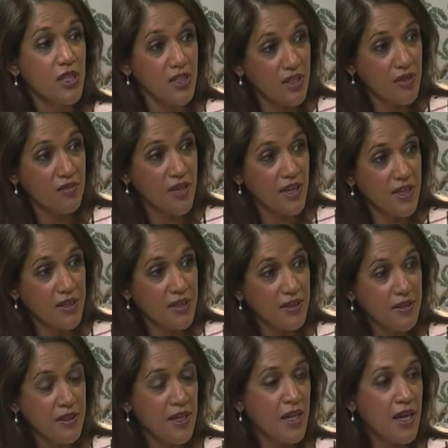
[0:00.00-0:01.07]
kidney failure
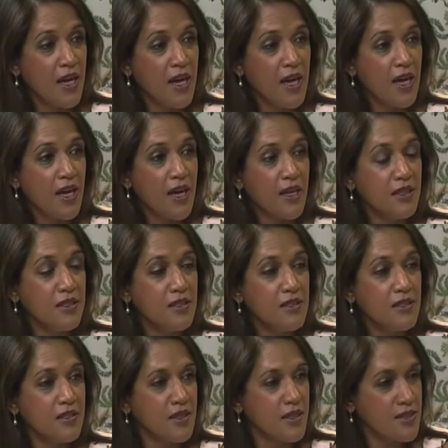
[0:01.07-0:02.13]
and
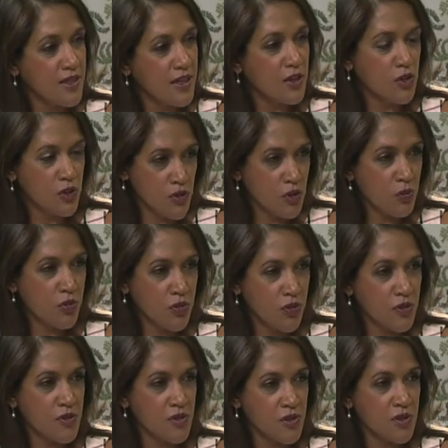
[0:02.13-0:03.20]
things like
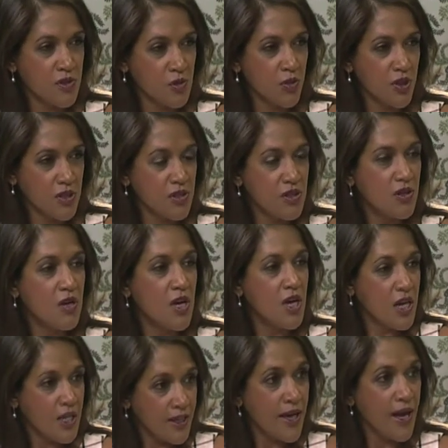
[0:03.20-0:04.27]
osteoporosis as well. So
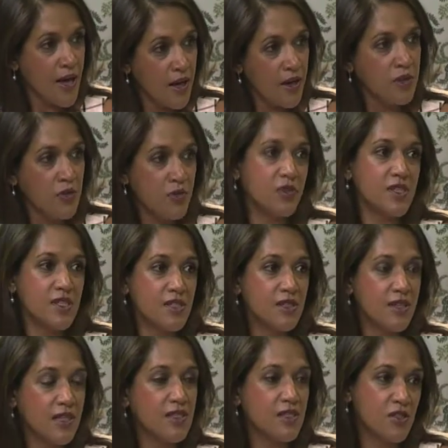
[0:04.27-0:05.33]
the health risk
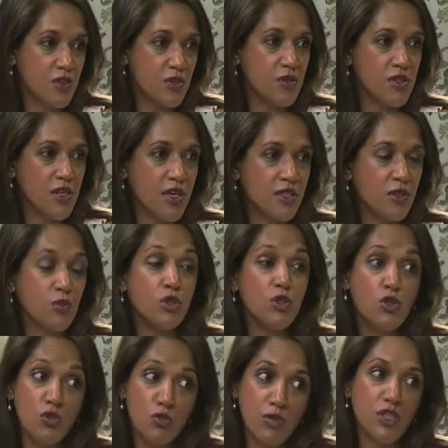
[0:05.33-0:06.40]
that's associated with
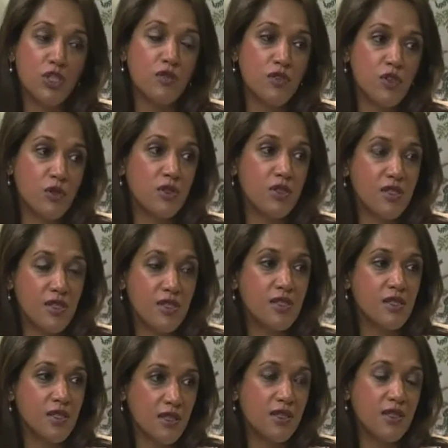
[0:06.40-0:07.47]
too much of salt
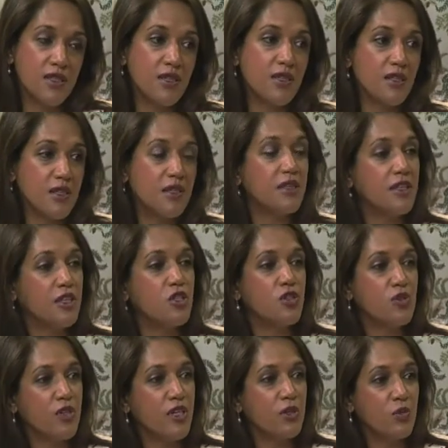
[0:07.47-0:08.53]
is the, the
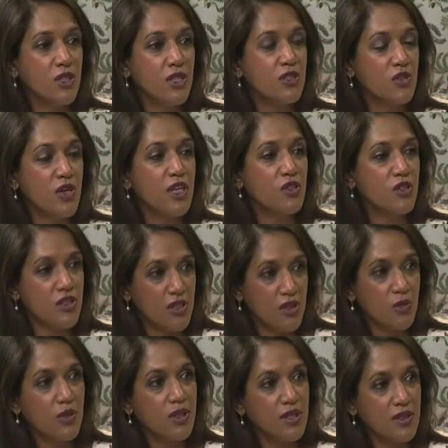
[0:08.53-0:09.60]
issue that we're trying to deal
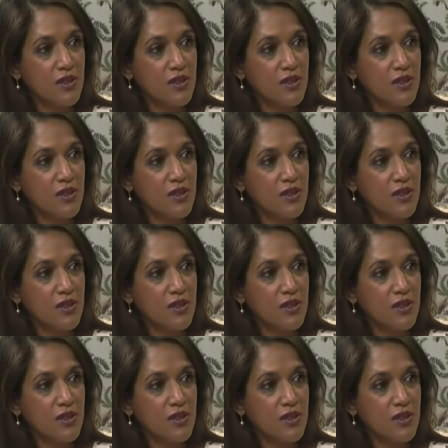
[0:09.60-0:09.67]
with. Yeah.